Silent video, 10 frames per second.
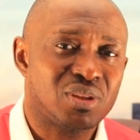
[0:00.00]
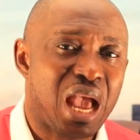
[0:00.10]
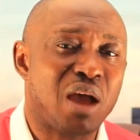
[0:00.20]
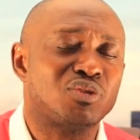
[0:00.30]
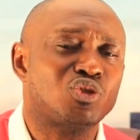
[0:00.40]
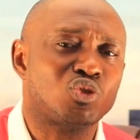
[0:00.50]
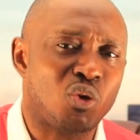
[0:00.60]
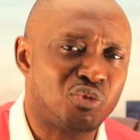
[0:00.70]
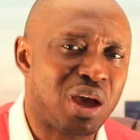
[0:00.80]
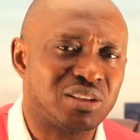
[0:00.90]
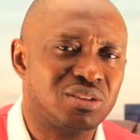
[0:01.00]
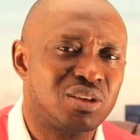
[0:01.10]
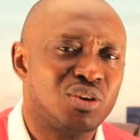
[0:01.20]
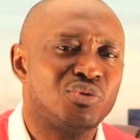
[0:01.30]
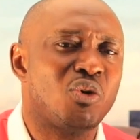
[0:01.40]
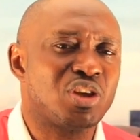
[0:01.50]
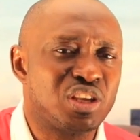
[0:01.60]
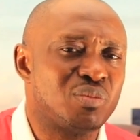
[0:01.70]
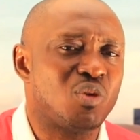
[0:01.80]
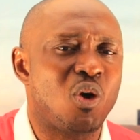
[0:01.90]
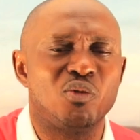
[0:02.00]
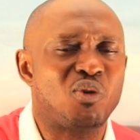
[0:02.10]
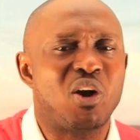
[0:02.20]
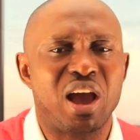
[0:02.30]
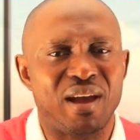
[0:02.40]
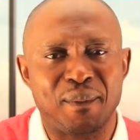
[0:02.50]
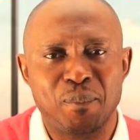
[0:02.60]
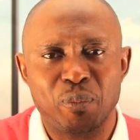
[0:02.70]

have suffered for him or for her.